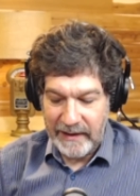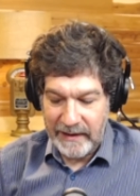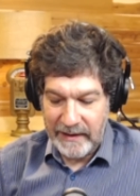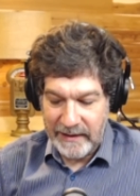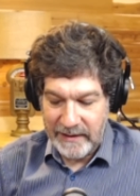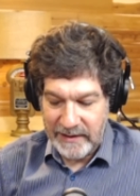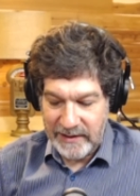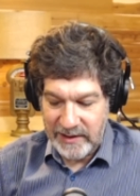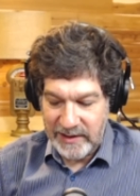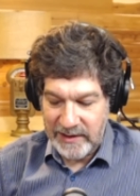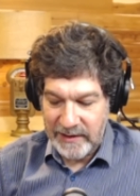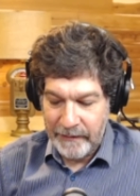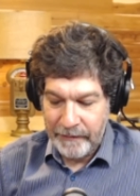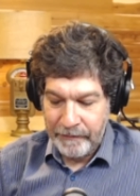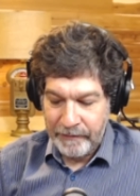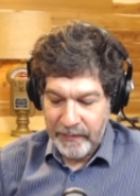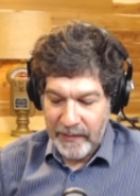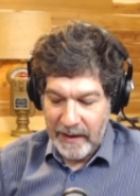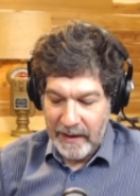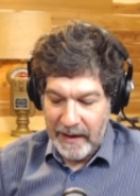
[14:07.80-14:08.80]
is
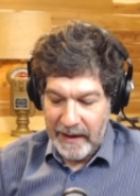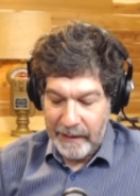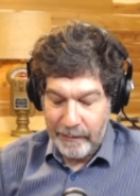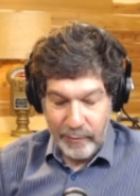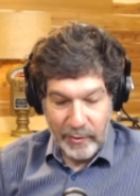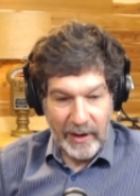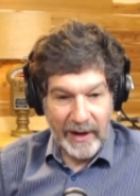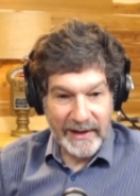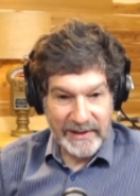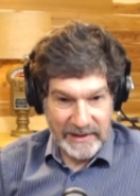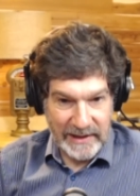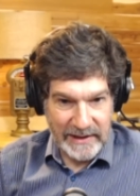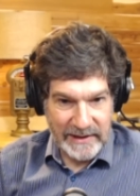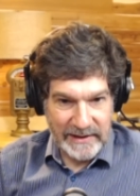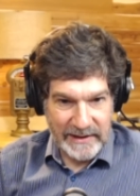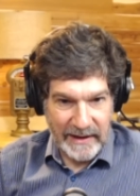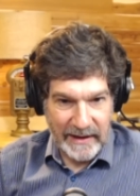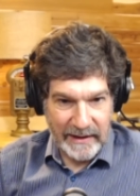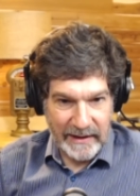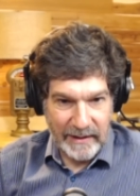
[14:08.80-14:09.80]
a process
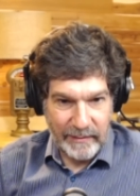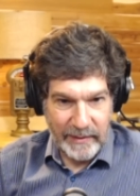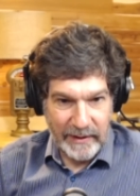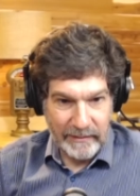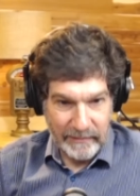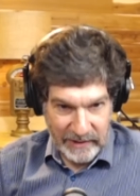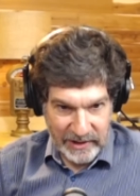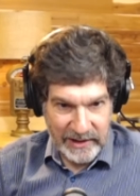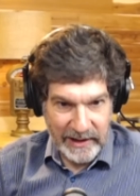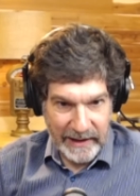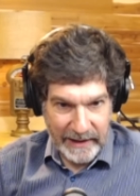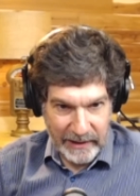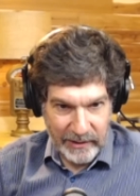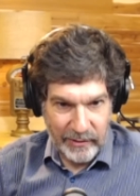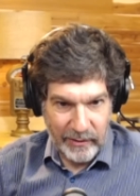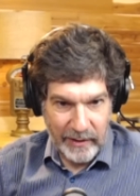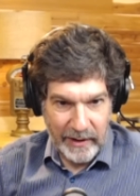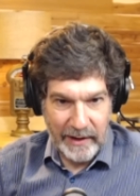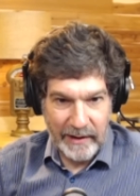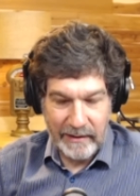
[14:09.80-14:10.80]
document, which I
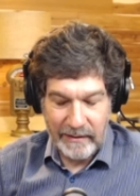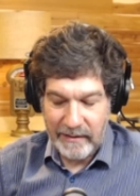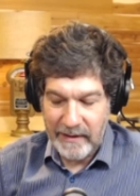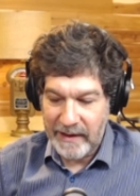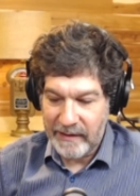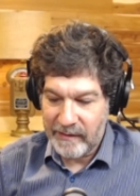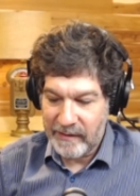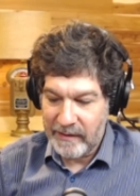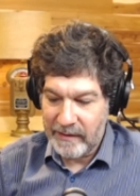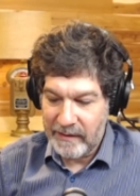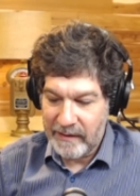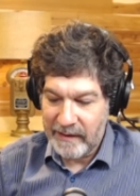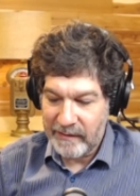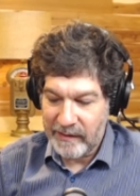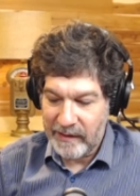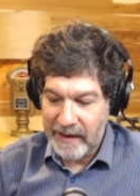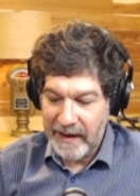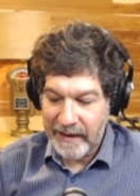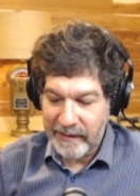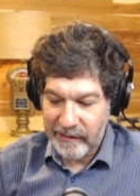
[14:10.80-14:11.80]
agree, that's
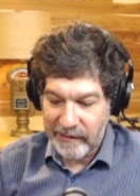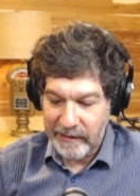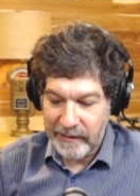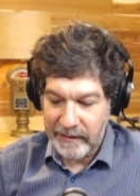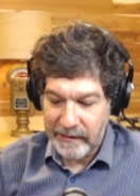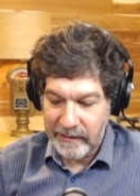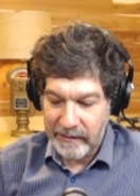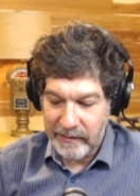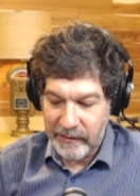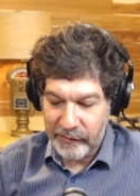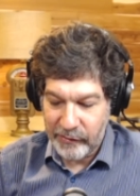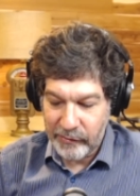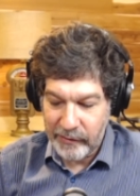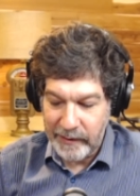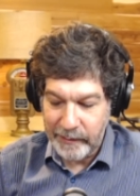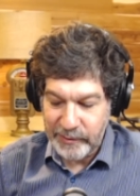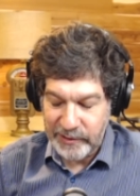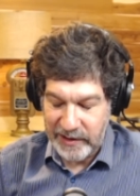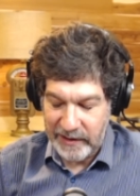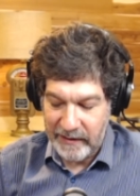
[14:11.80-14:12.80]
an excellent
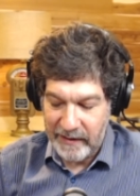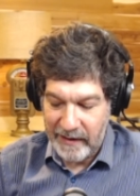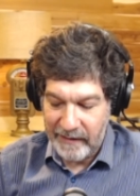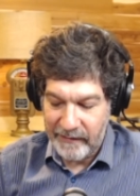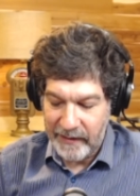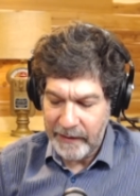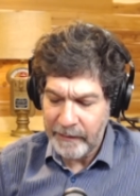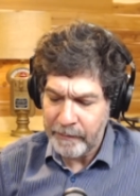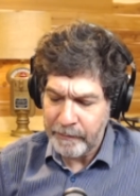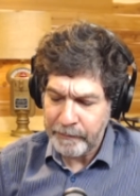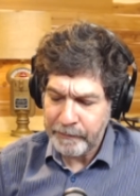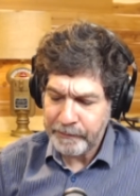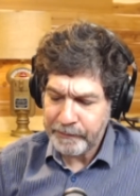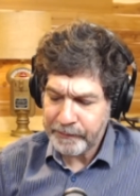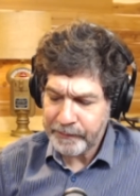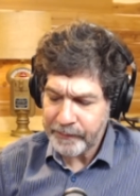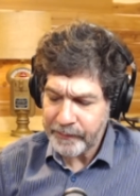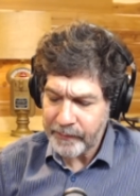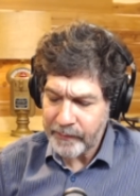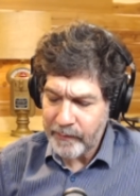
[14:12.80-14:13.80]
description of it,
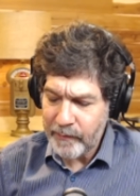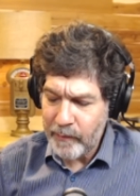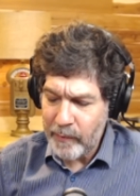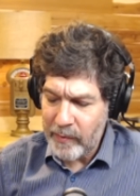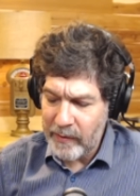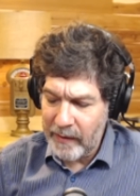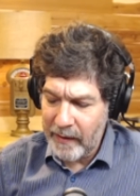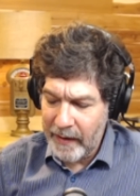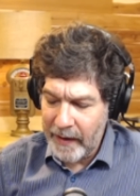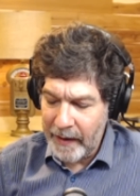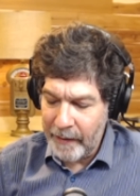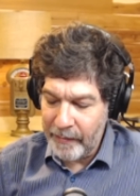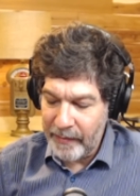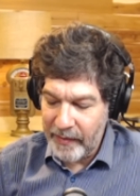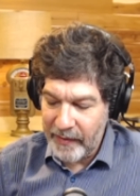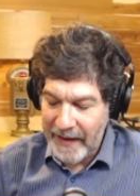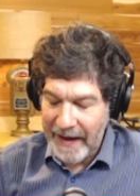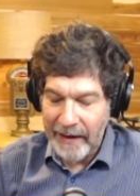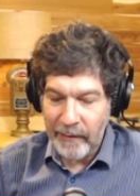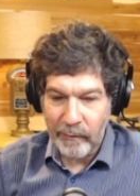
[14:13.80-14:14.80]

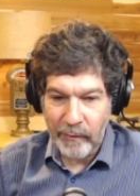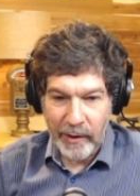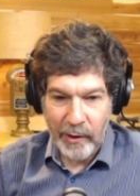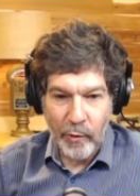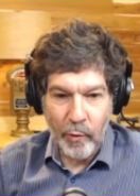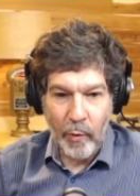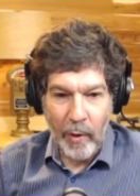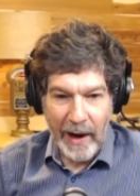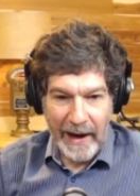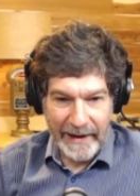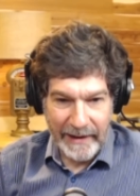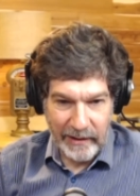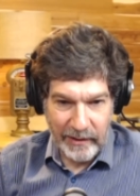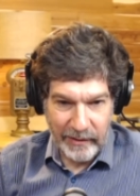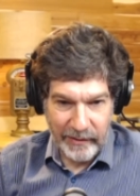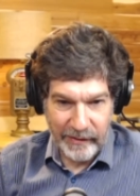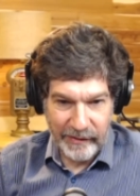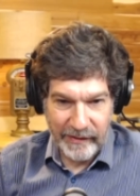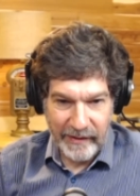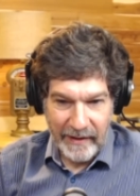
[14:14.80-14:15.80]
that
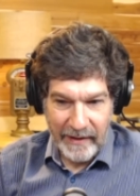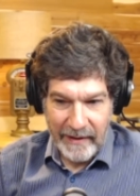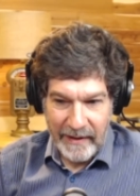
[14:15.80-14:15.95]
requires